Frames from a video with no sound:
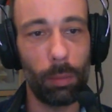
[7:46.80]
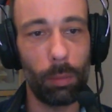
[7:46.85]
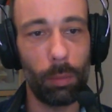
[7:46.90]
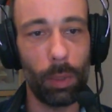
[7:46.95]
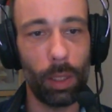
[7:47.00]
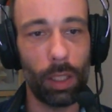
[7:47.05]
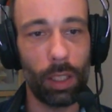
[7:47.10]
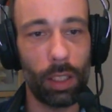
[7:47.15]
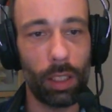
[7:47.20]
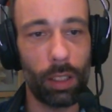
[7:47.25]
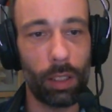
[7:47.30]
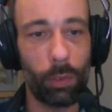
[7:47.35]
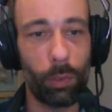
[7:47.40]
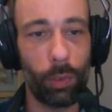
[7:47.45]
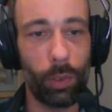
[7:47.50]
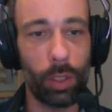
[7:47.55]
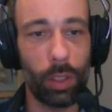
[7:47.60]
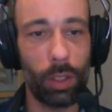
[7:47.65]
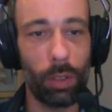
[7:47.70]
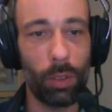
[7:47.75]
make it
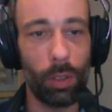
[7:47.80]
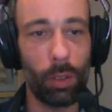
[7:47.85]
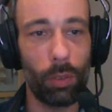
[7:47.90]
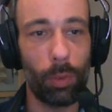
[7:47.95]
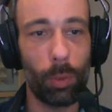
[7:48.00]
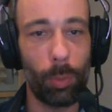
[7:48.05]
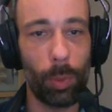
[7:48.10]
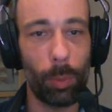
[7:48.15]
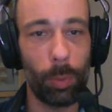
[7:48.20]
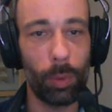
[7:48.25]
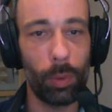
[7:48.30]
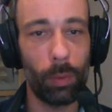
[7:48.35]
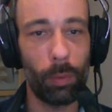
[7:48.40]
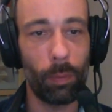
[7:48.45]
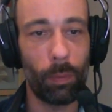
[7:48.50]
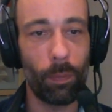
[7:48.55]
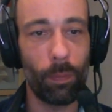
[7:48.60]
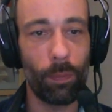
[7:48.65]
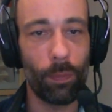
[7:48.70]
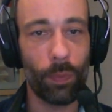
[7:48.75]
visual for people.
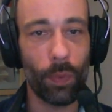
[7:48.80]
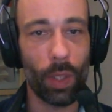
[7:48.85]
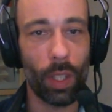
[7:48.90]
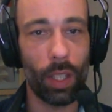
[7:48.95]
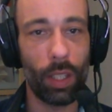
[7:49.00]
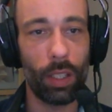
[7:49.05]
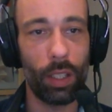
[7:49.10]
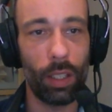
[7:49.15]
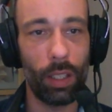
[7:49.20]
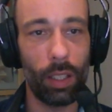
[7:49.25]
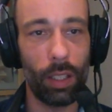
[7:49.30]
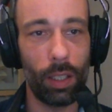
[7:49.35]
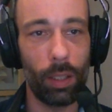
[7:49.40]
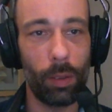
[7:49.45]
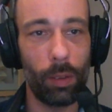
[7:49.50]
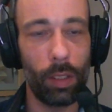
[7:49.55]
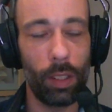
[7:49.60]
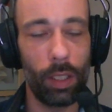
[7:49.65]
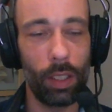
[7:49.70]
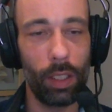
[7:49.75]
Uh,
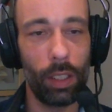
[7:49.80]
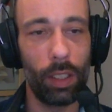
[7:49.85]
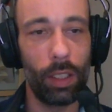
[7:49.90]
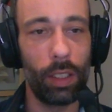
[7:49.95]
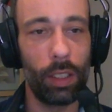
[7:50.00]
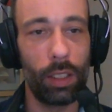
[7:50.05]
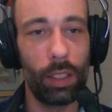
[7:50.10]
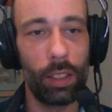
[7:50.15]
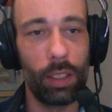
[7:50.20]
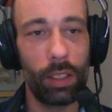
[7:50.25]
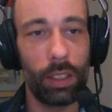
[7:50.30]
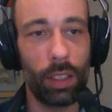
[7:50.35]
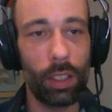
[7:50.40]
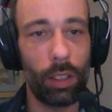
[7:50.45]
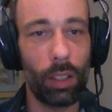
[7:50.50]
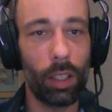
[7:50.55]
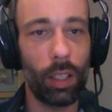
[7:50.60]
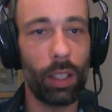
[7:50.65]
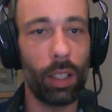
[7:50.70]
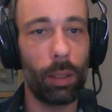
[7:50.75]
so
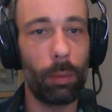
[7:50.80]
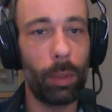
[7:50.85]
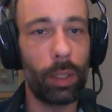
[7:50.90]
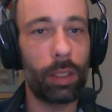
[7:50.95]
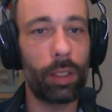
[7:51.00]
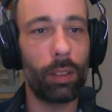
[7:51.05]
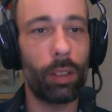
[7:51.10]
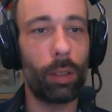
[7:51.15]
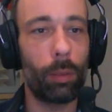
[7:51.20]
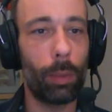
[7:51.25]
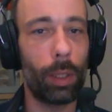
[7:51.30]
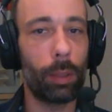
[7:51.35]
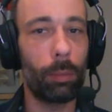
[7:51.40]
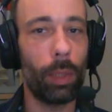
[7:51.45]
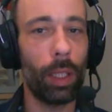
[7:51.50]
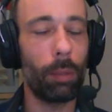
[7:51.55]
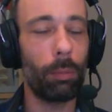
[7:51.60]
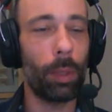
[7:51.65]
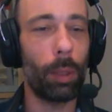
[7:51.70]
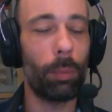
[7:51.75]
and clear a bit about
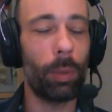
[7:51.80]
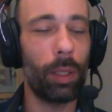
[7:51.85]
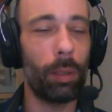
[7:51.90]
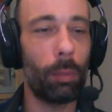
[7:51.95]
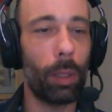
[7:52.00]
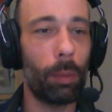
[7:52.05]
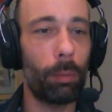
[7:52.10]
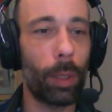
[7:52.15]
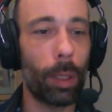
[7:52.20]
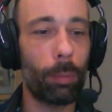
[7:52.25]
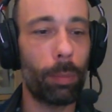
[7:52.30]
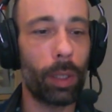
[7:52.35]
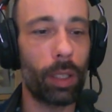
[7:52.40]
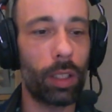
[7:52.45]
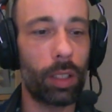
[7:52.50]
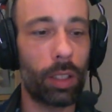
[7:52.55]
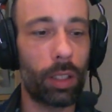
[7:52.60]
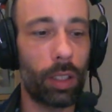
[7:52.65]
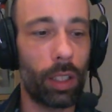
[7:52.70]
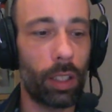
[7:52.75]
mind mapping. Mind mapping
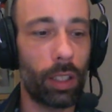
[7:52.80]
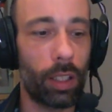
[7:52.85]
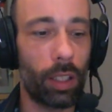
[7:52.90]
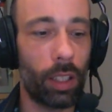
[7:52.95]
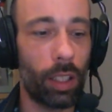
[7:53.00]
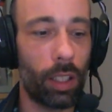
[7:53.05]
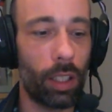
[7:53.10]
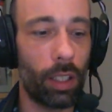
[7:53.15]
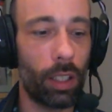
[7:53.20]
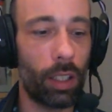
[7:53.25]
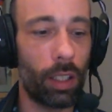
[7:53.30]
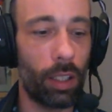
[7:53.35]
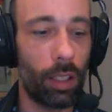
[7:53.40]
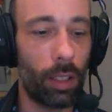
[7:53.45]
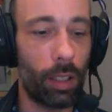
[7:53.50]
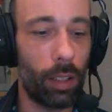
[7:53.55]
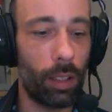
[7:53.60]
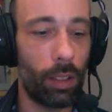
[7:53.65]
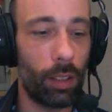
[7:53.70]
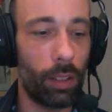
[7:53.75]
is like
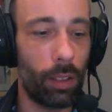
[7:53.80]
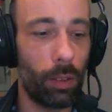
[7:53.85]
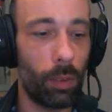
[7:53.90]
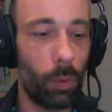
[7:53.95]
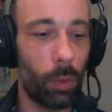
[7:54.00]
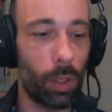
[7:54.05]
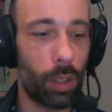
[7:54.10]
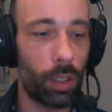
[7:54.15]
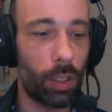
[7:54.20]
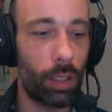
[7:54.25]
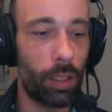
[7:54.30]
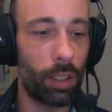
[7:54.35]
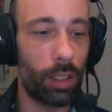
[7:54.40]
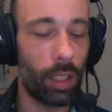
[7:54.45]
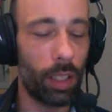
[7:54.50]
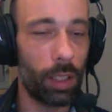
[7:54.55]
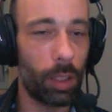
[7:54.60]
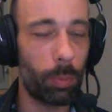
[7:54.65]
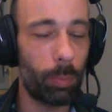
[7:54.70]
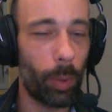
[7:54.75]
what
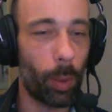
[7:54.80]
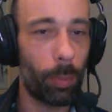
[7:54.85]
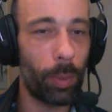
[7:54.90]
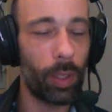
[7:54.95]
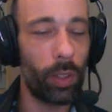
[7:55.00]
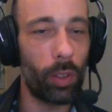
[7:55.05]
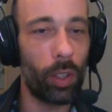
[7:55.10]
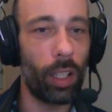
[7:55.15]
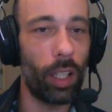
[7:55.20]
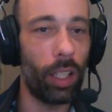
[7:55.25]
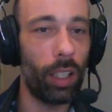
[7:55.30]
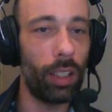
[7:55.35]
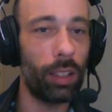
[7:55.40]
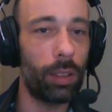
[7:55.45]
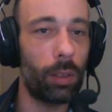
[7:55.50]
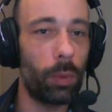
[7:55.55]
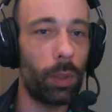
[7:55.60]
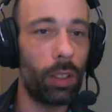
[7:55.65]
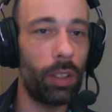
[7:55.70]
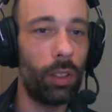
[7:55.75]
things pop in your head
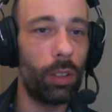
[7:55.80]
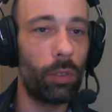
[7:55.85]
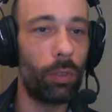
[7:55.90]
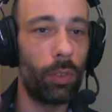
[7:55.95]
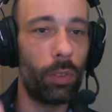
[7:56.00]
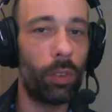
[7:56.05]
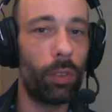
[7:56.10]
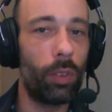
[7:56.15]
when you're